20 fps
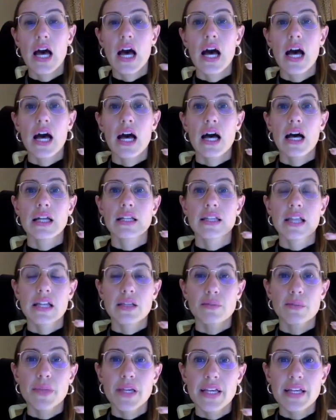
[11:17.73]

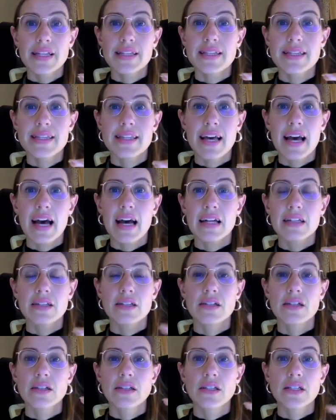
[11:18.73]
That means
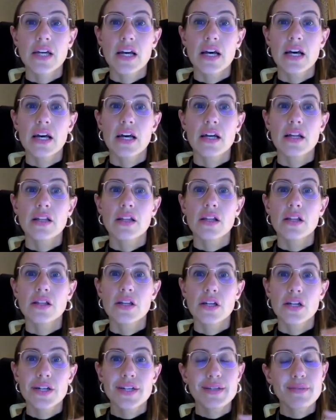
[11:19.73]
that
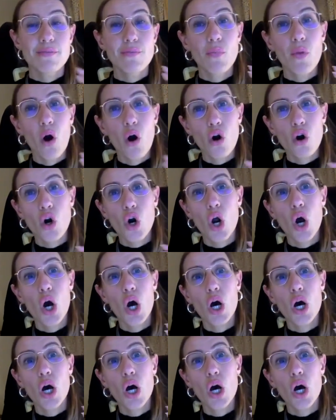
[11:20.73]
there is more